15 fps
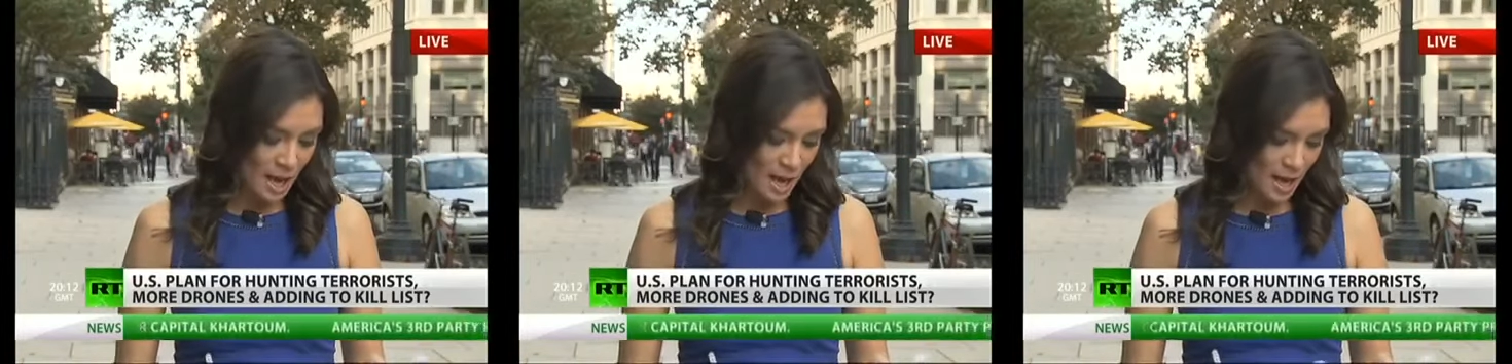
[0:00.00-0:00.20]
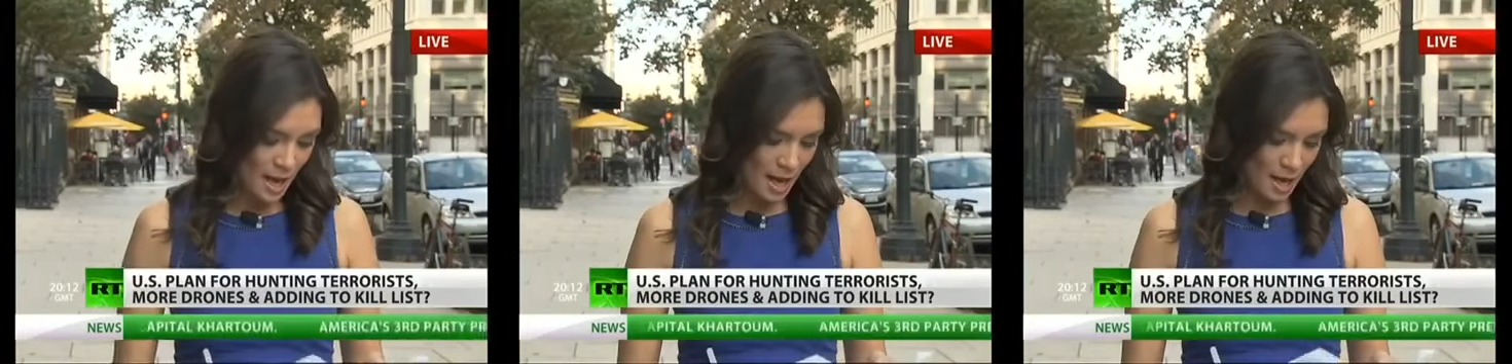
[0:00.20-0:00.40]

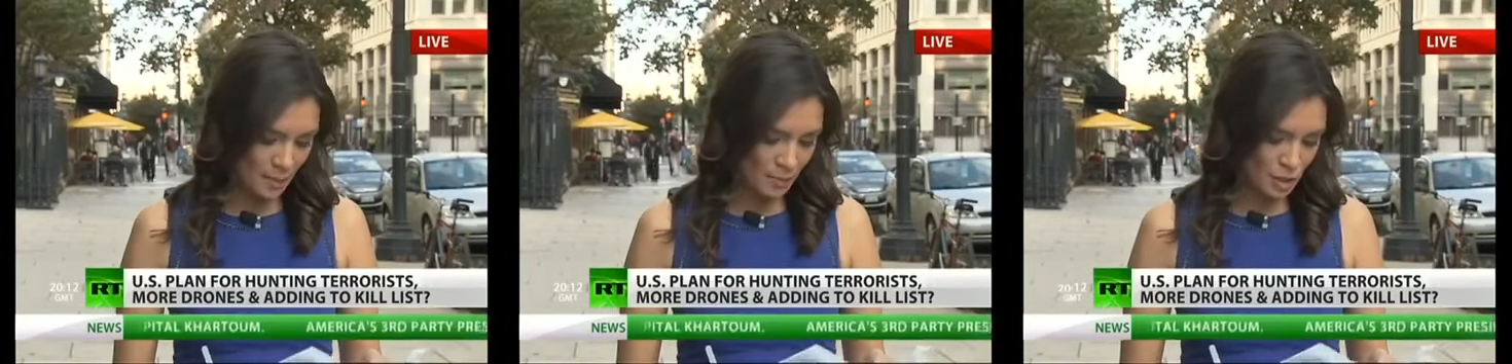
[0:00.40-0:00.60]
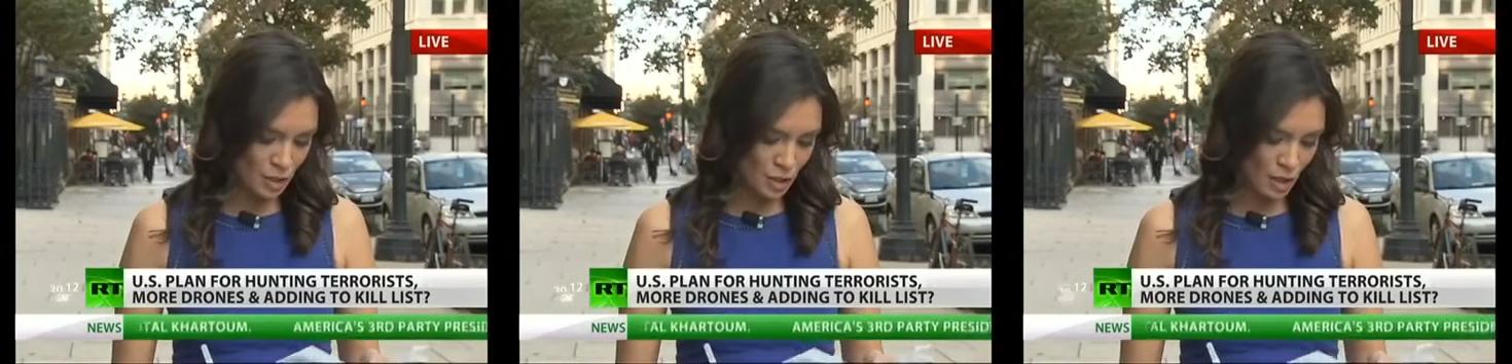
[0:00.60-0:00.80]

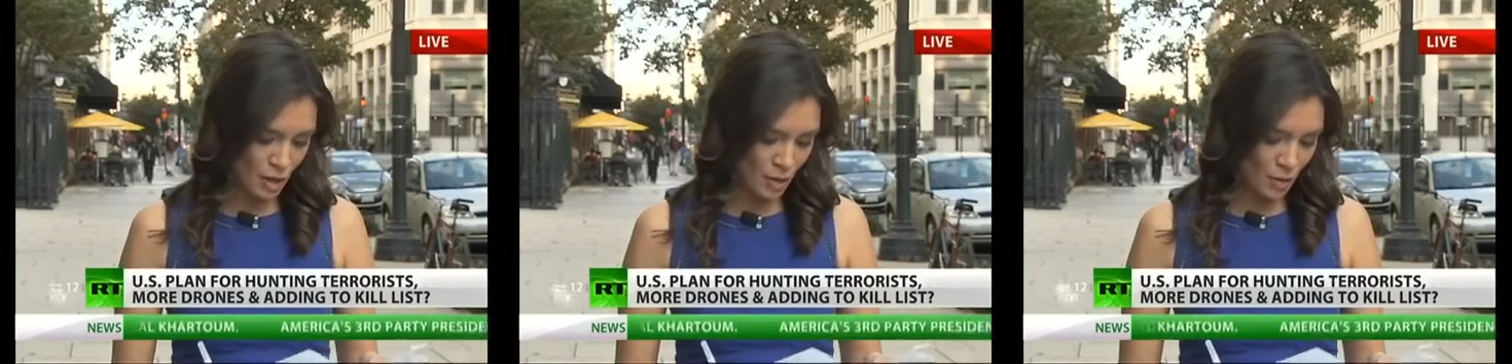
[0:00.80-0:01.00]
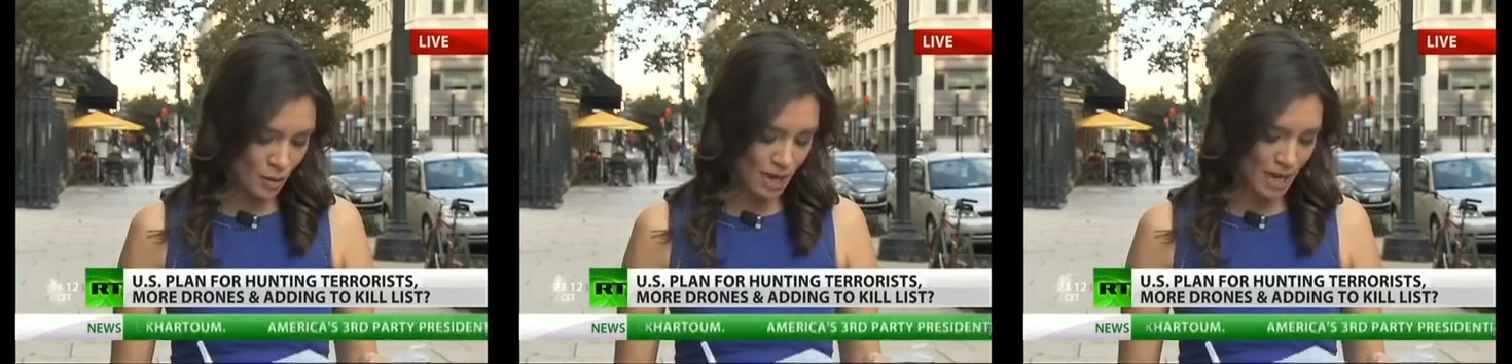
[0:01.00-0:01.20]
Um,
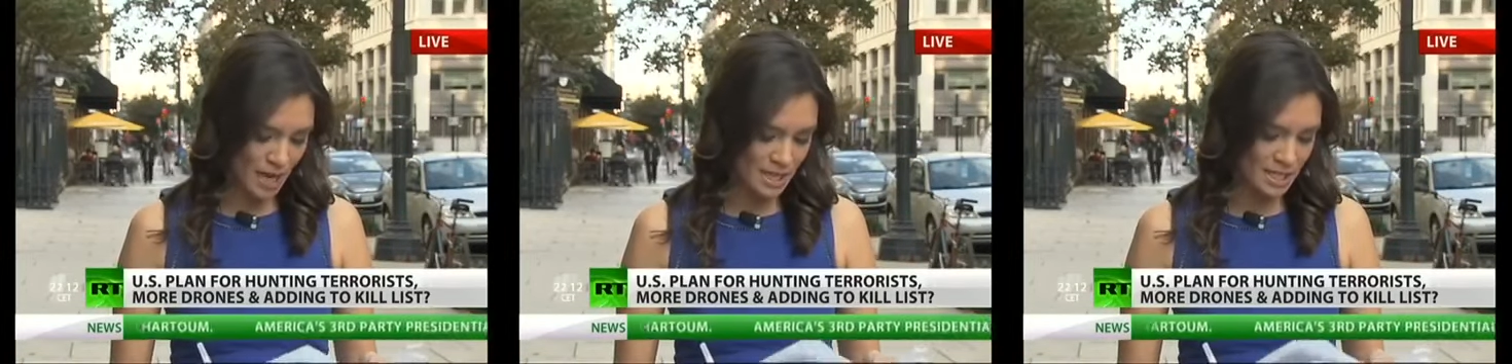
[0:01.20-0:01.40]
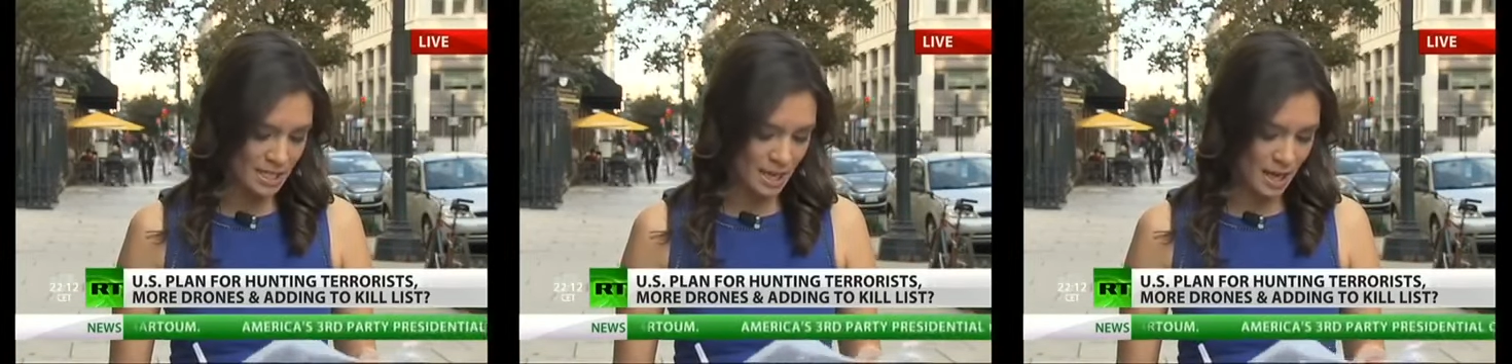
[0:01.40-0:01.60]
so
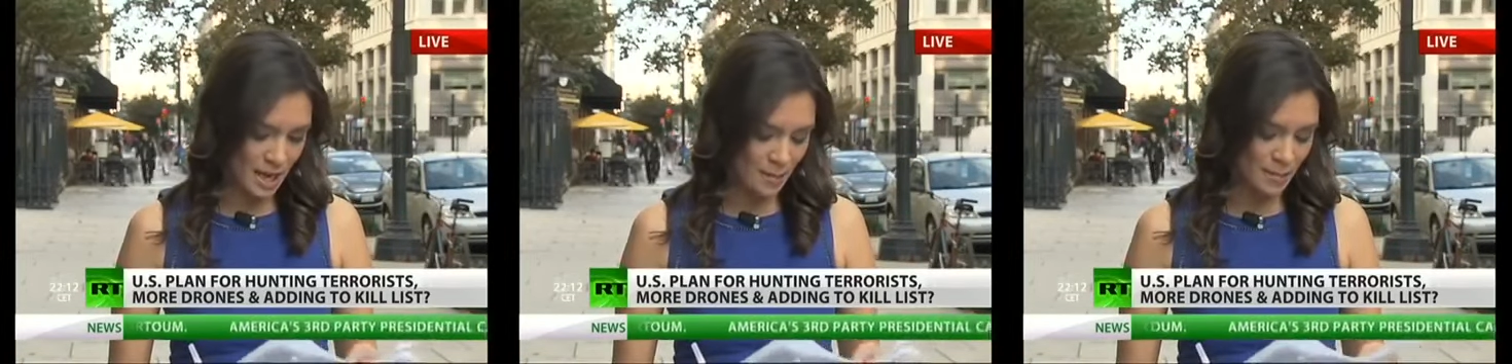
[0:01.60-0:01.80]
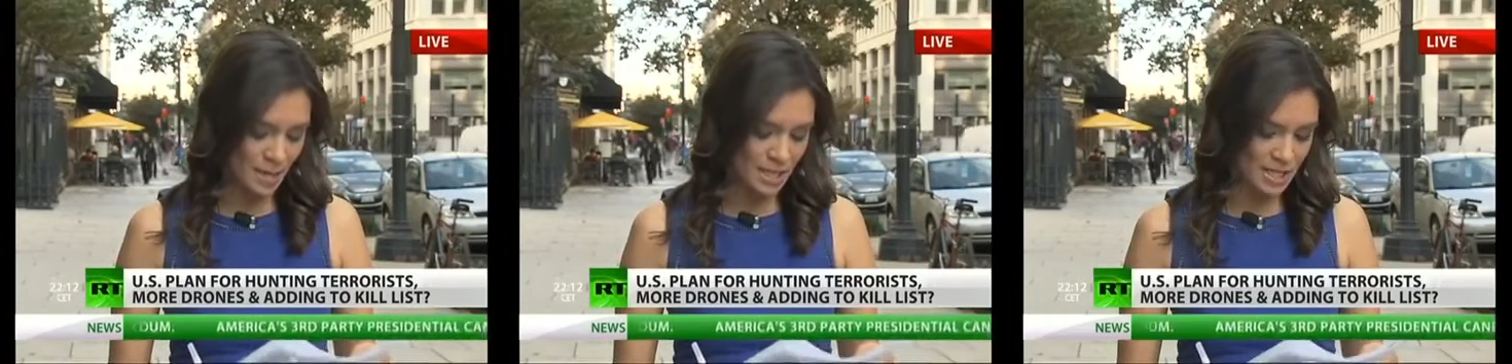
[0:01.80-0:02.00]
it's um,